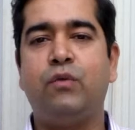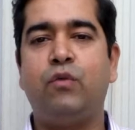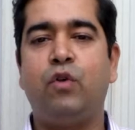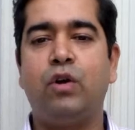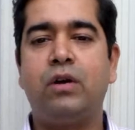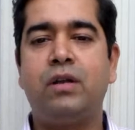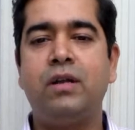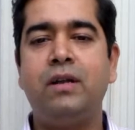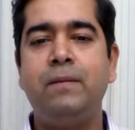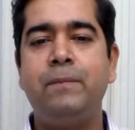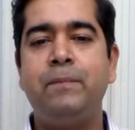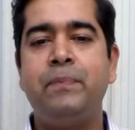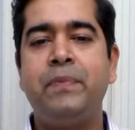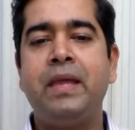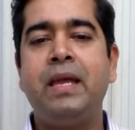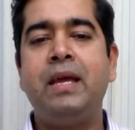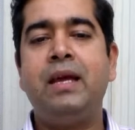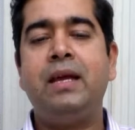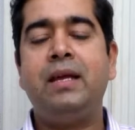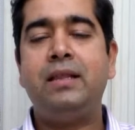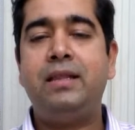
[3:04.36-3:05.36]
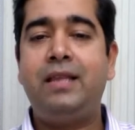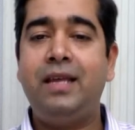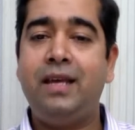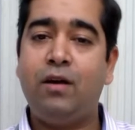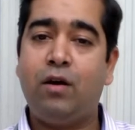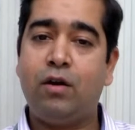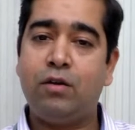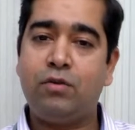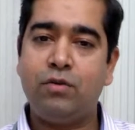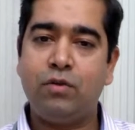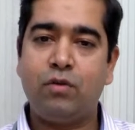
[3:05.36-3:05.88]
or water, they
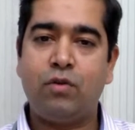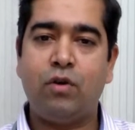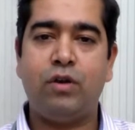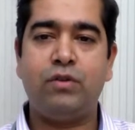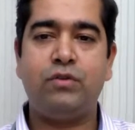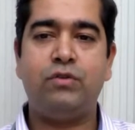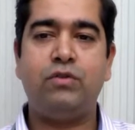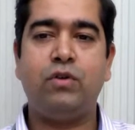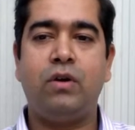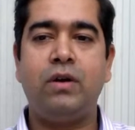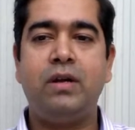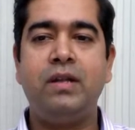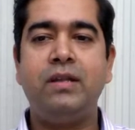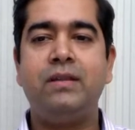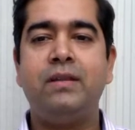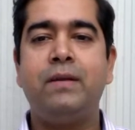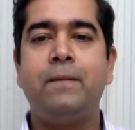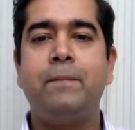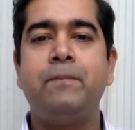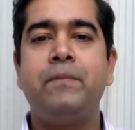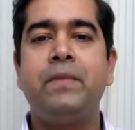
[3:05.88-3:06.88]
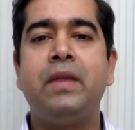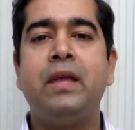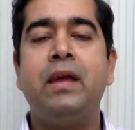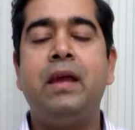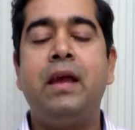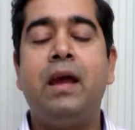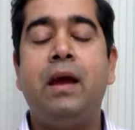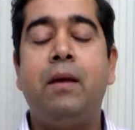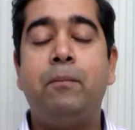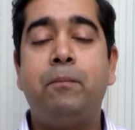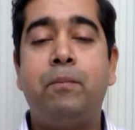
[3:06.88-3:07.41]
also cause jaundice.
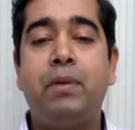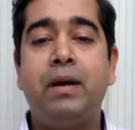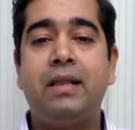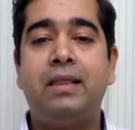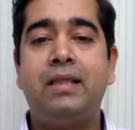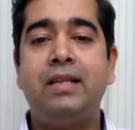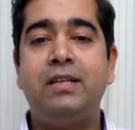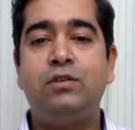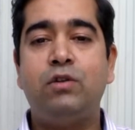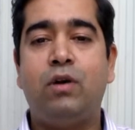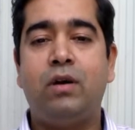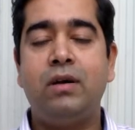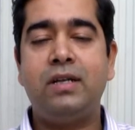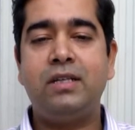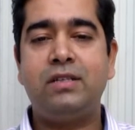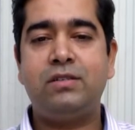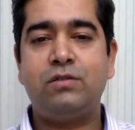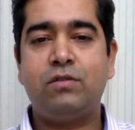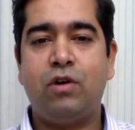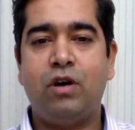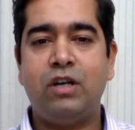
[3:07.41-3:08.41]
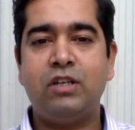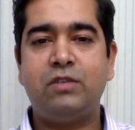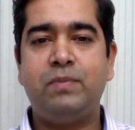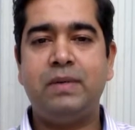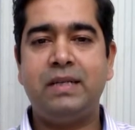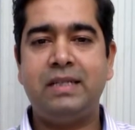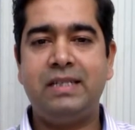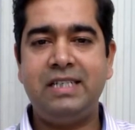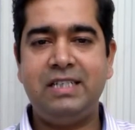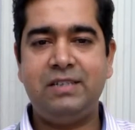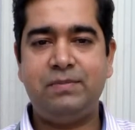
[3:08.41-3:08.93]
But the jaundice caused
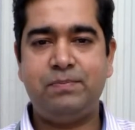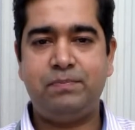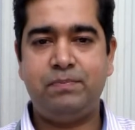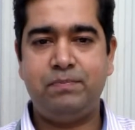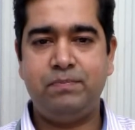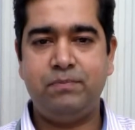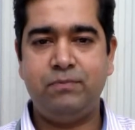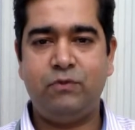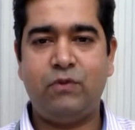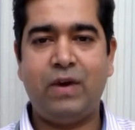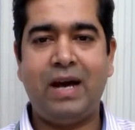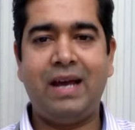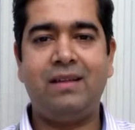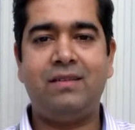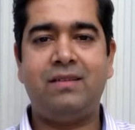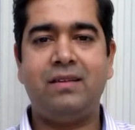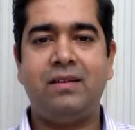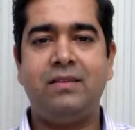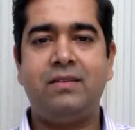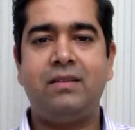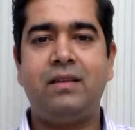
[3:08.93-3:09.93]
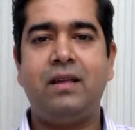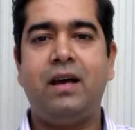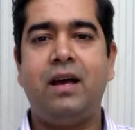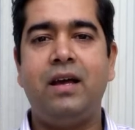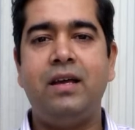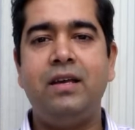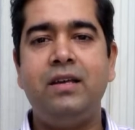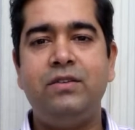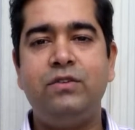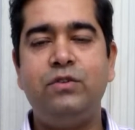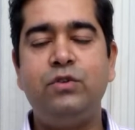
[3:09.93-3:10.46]
by these viruses
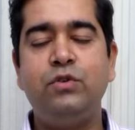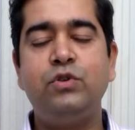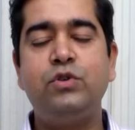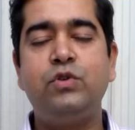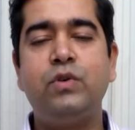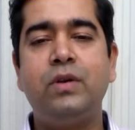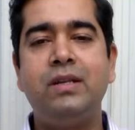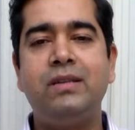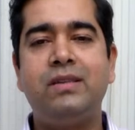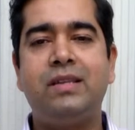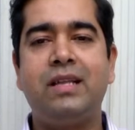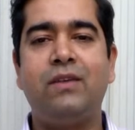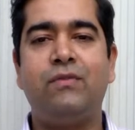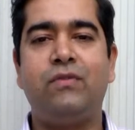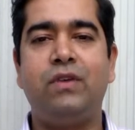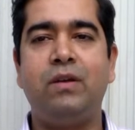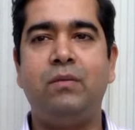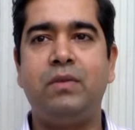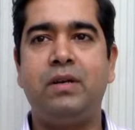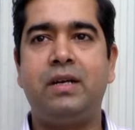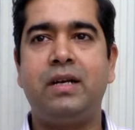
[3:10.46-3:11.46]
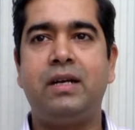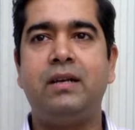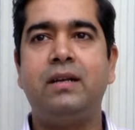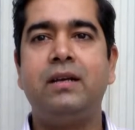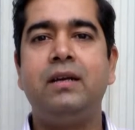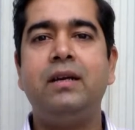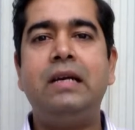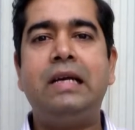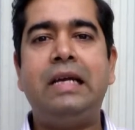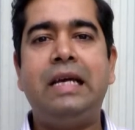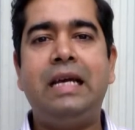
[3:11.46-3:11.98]
is usually self-limited.
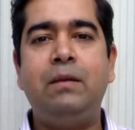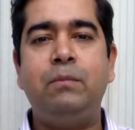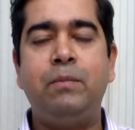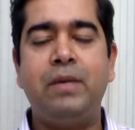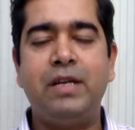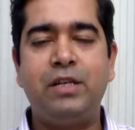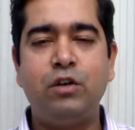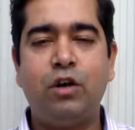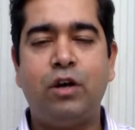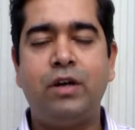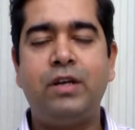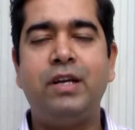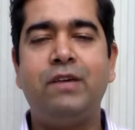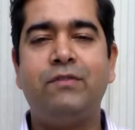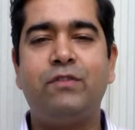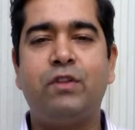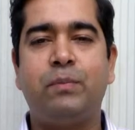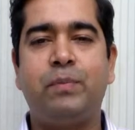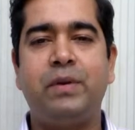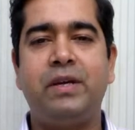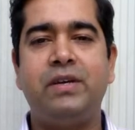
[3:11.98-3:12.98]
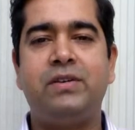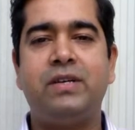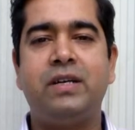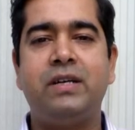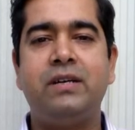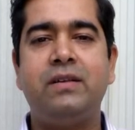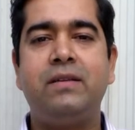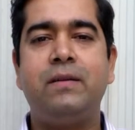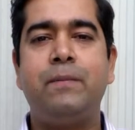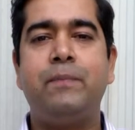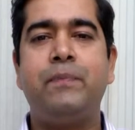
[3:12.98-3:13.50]
In majority of the
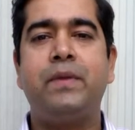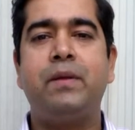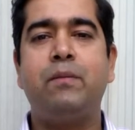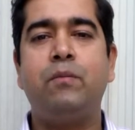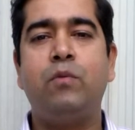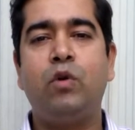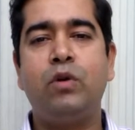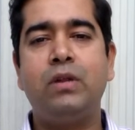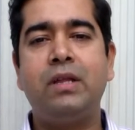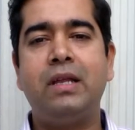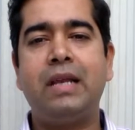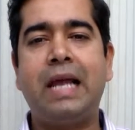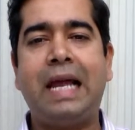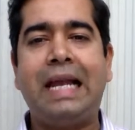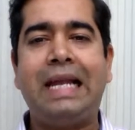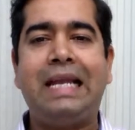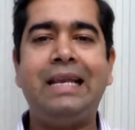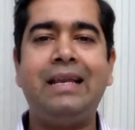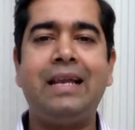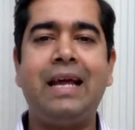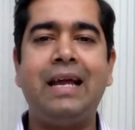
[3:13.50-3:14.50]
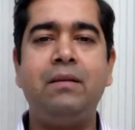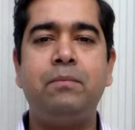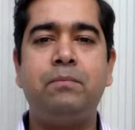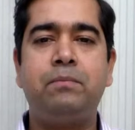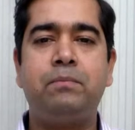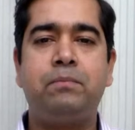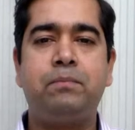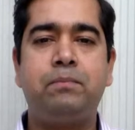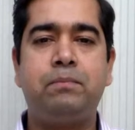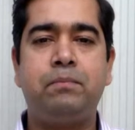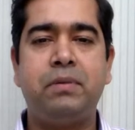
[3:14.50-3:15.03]
patients, more than
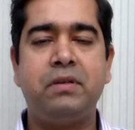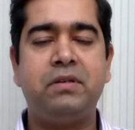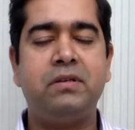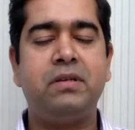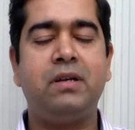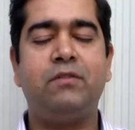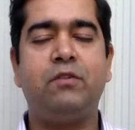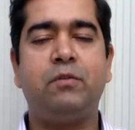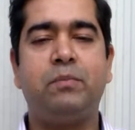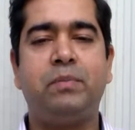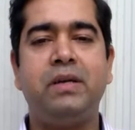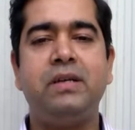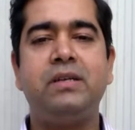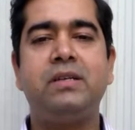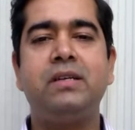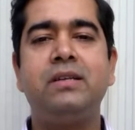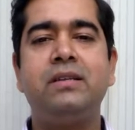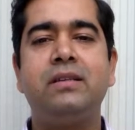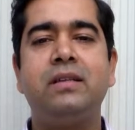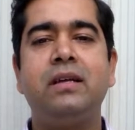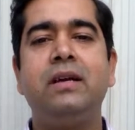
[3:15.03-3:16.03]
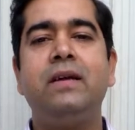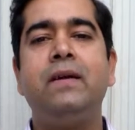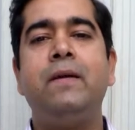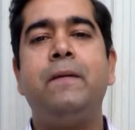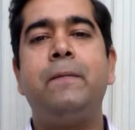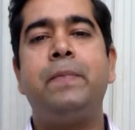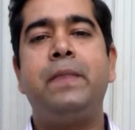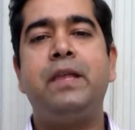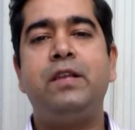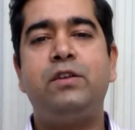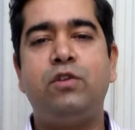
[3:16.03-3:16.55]
99% of the patients,
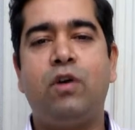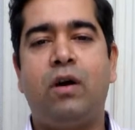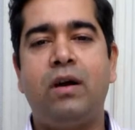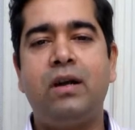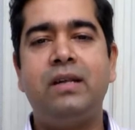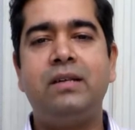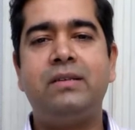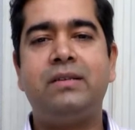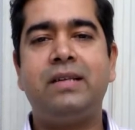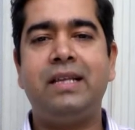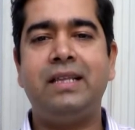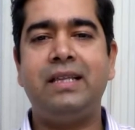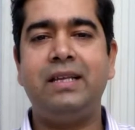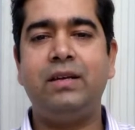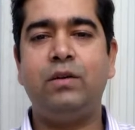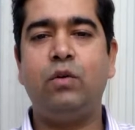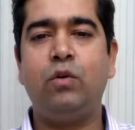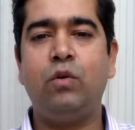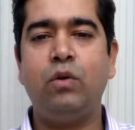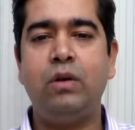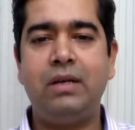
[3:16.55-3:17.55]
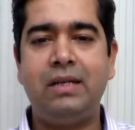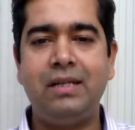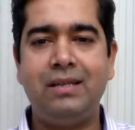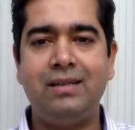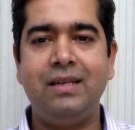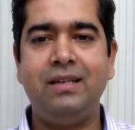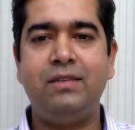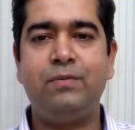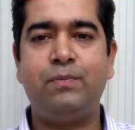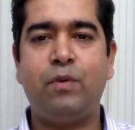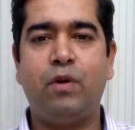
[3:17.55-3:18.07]
the jaundice and the whole
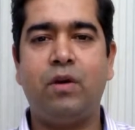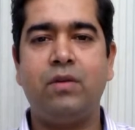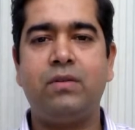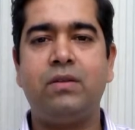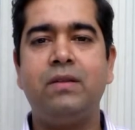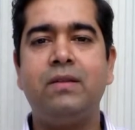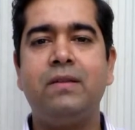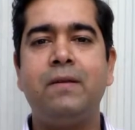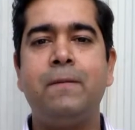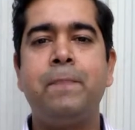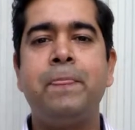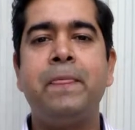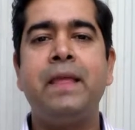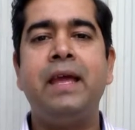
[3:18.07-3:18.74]
disease process,